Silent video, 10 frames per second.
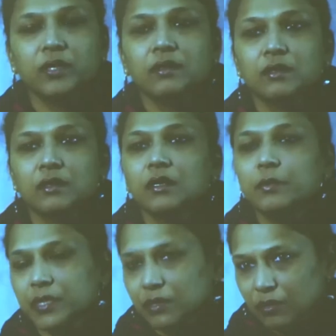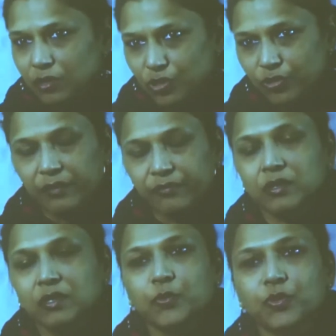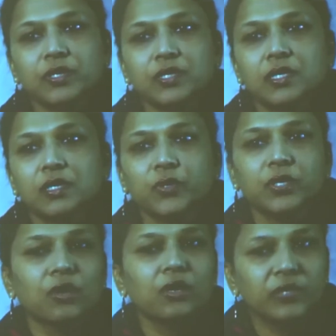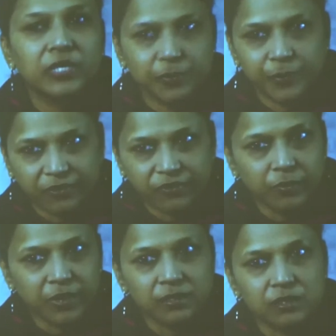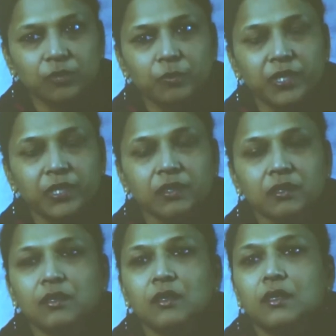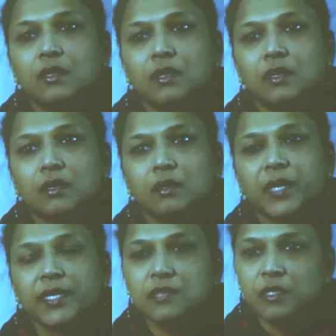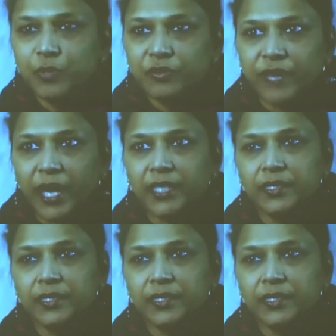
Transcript: with a particular geographical community that we cannot even expect from mainstream media. By the simple